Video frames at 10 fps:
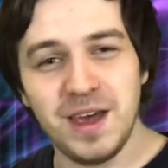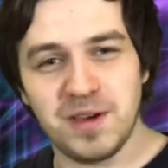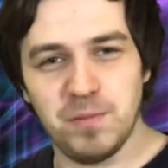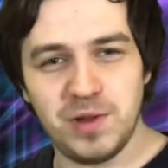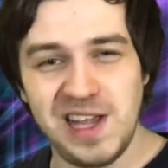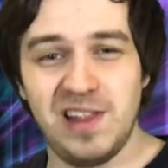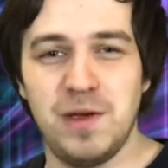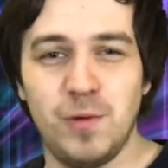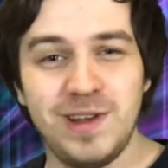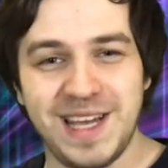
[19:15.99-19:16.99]

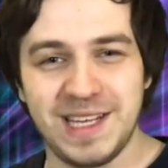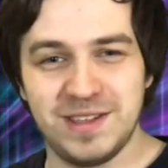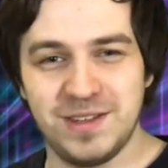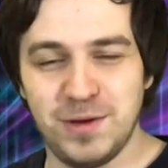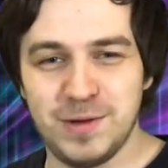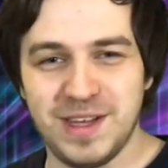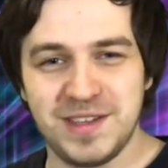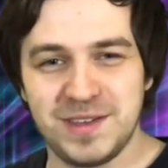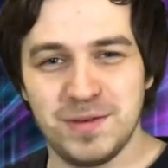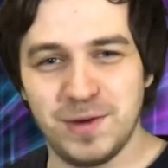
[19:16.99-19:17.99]
completely willing to do
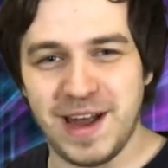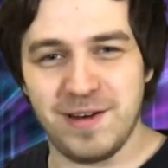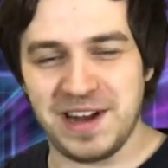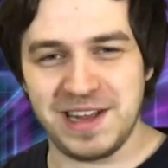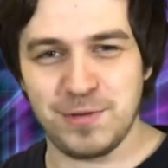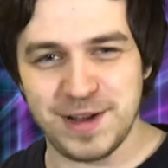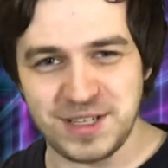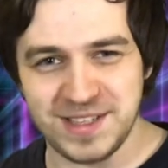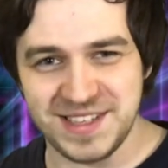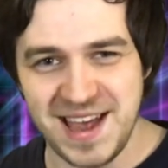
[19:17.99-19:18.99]
this without any
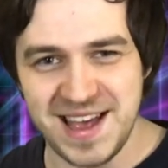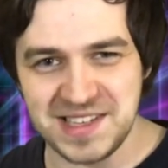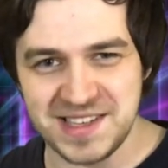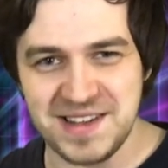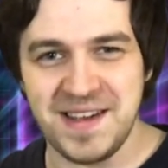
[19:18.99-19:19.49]
questions asked.